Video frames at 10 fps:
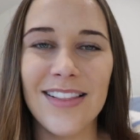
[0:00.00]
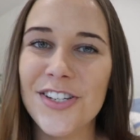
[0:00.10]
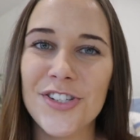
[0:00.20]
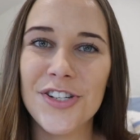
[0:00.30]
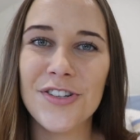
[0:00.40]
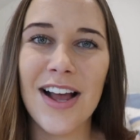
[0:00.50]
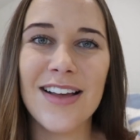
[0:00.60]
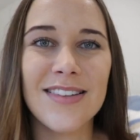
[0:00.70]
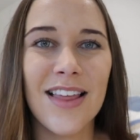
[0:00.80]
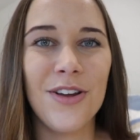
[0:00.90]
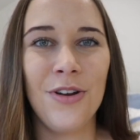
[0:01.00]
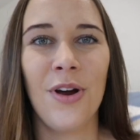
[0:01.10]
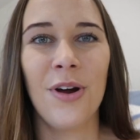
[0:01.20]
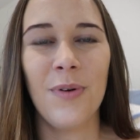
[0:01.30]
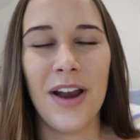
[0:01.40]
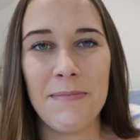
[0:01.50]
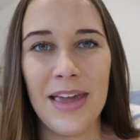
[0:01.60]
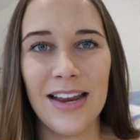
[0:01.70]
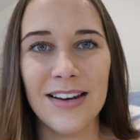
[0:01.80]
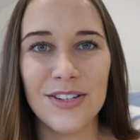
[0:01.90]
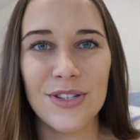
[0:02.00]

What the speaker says: Let's just try it so that you know what I mean.